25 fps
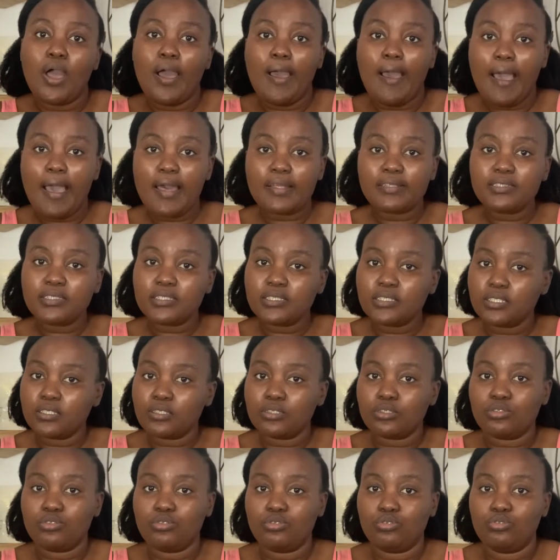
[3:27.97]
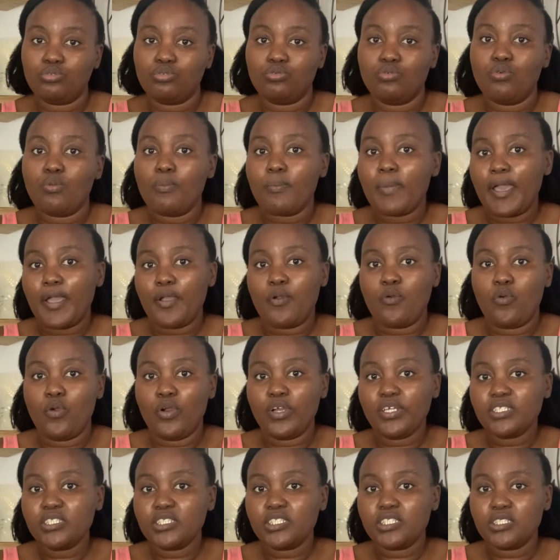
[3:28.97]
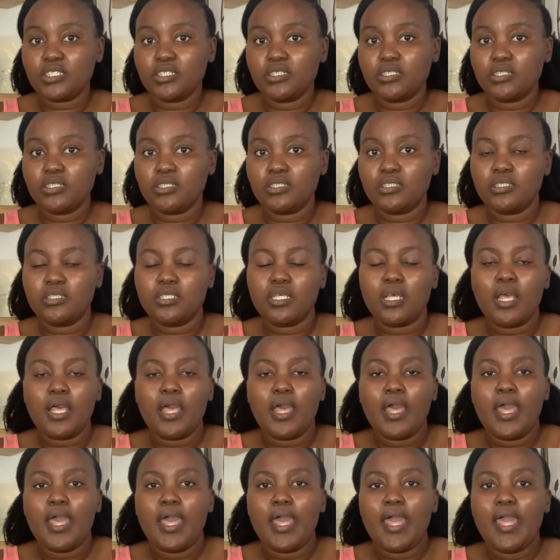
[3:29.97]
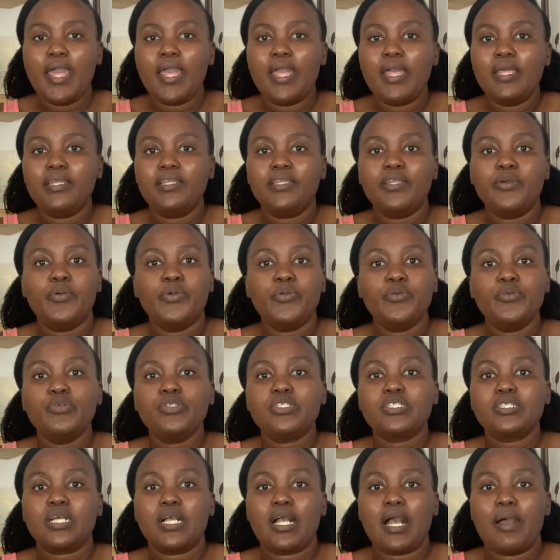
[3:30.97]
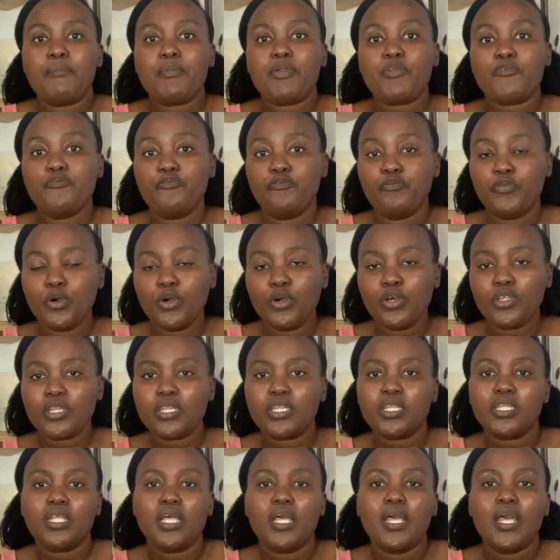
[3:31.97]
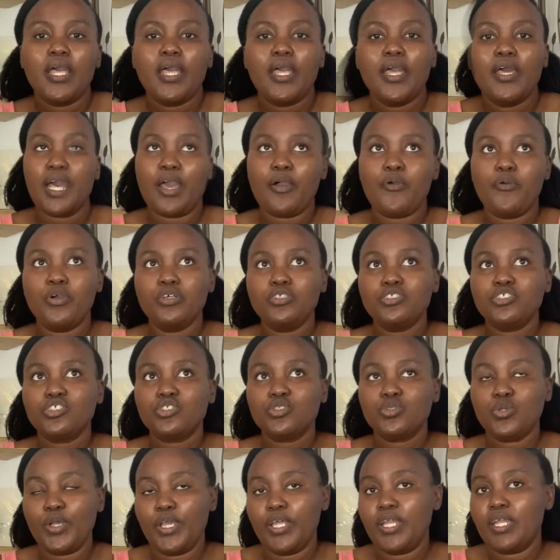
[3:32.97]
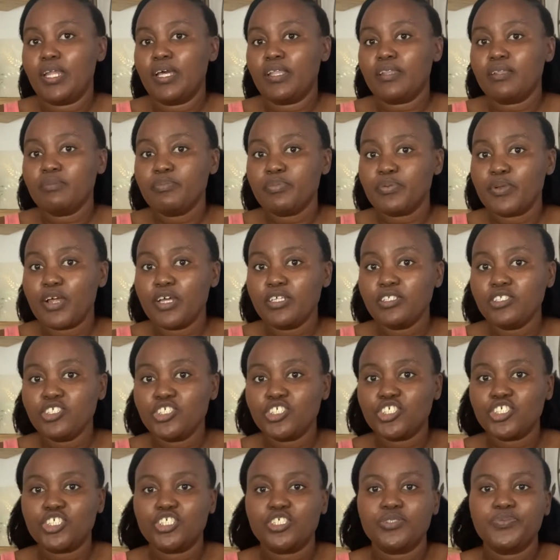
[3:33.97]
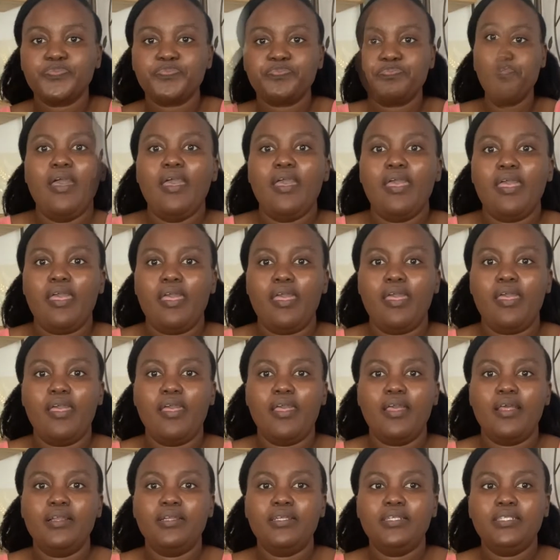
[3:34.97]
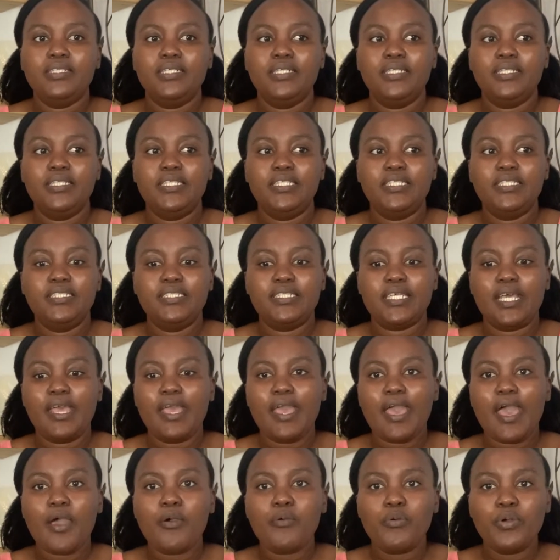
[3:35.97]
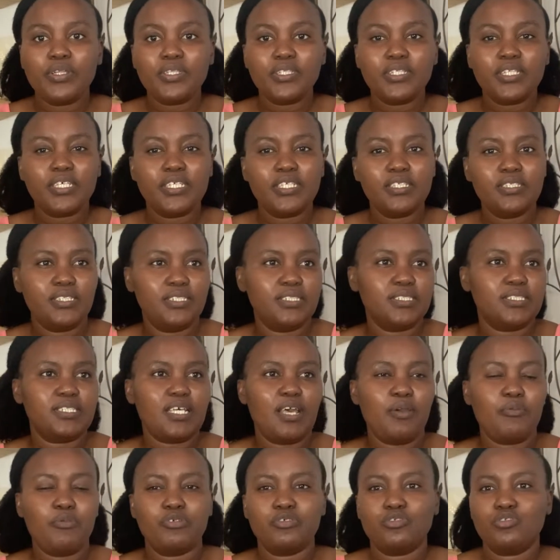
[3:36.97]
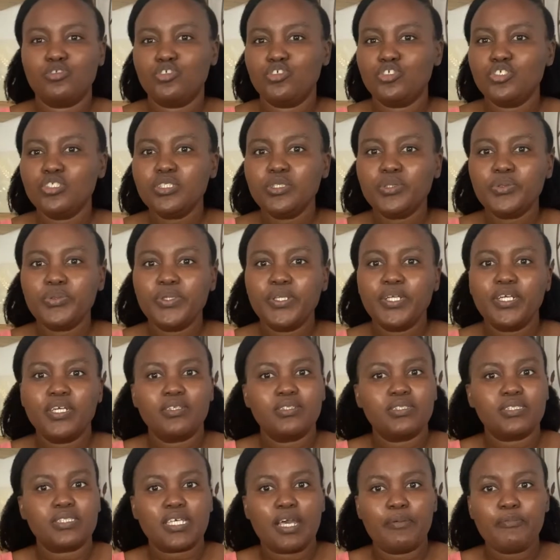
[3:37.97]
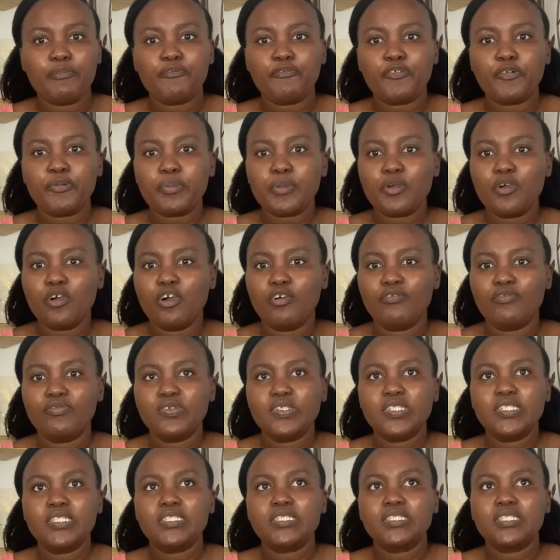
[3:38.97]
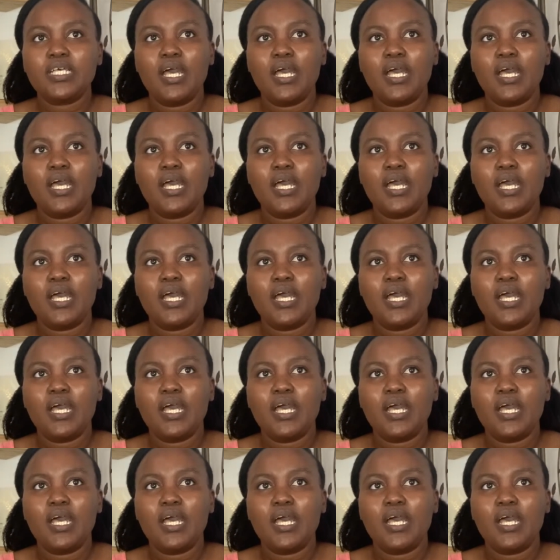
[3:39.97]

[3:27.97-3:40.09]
answers to my questions, and they were not coming forth. And I went to another branch. And the day I went there, this time was during the week, I was coming from the office.